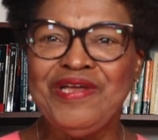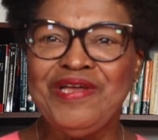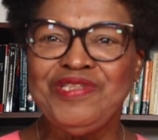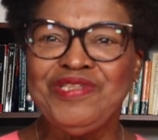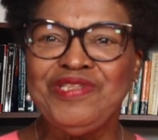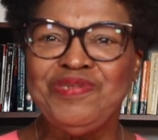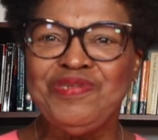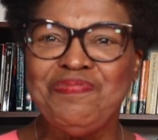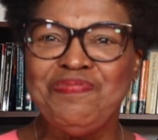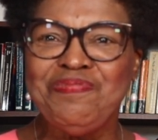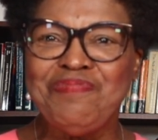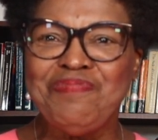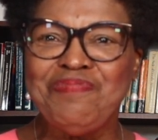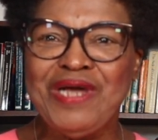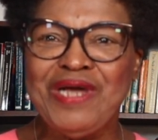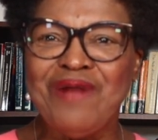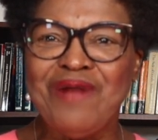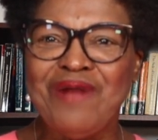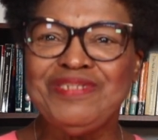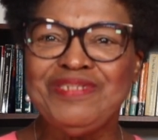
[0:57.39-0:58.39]
to
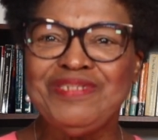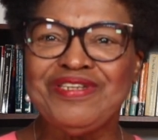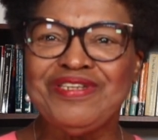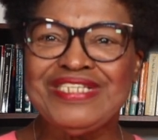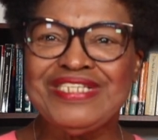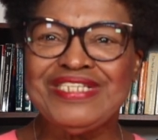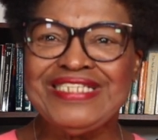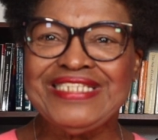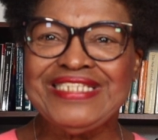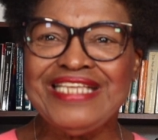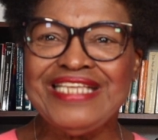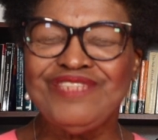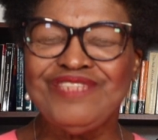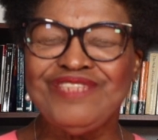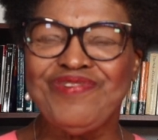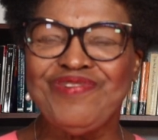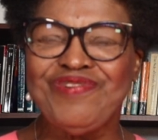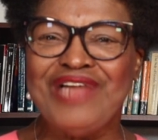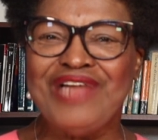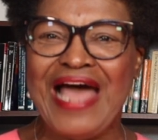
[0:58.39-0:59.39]
become
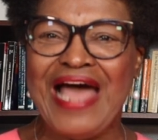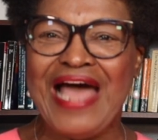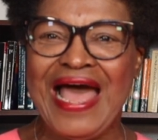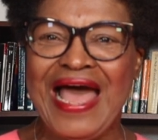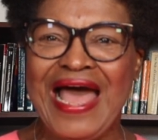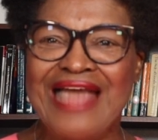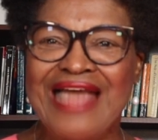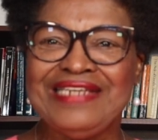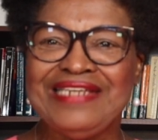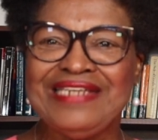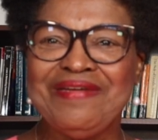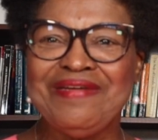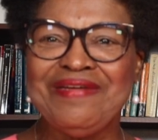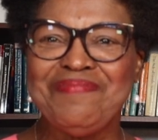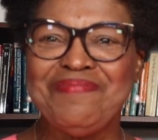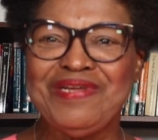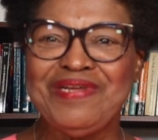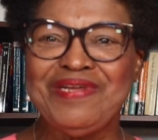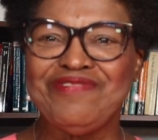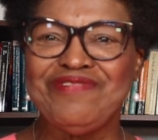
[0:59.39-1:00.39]
successful and
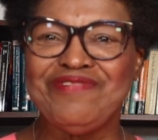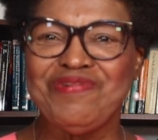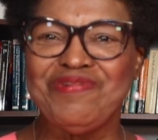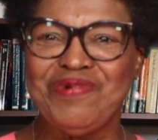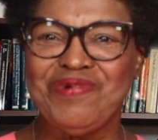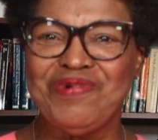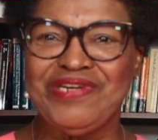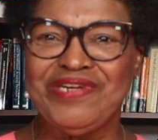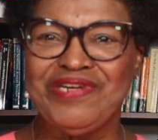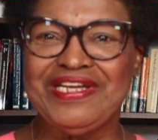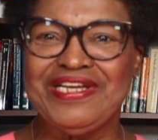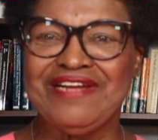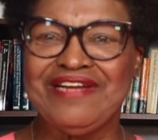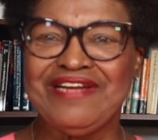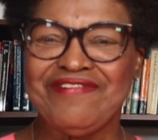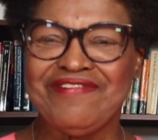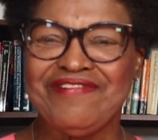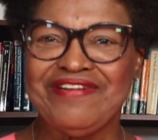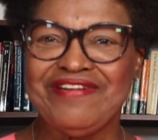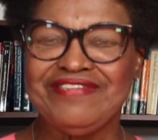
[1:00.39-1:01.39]
build rewarding
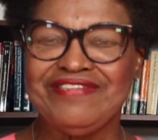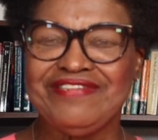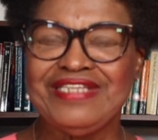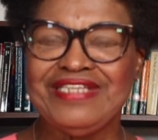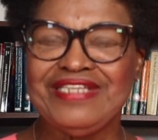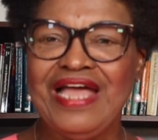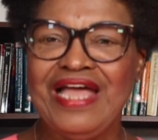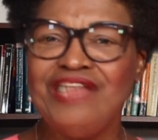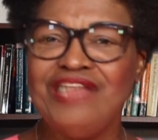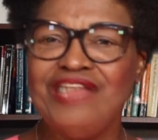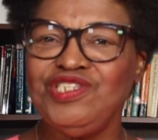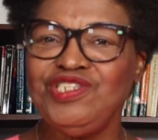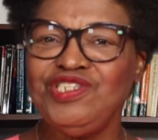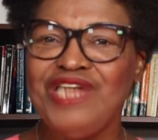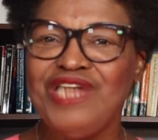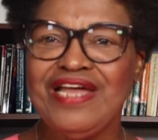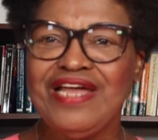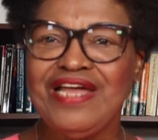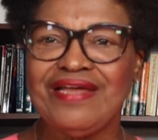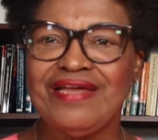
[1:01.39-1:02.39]
careers. And
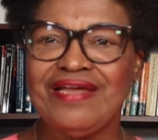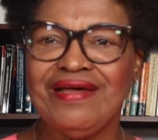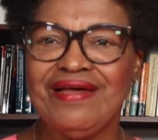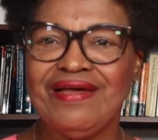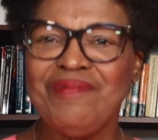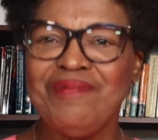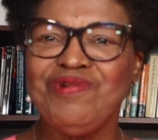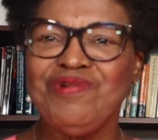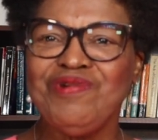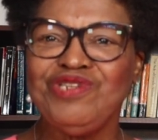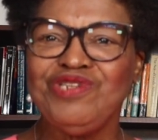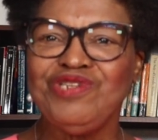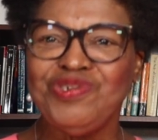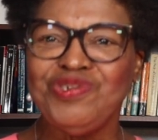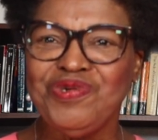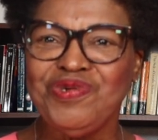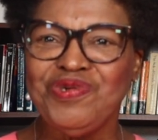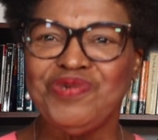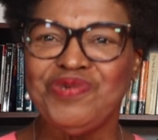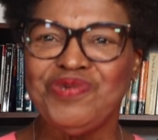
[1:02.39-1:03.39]
today, I'm going to show
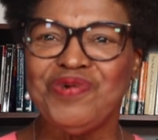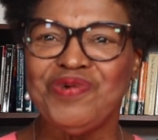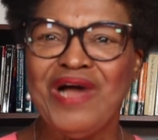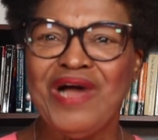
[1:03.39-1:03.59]
you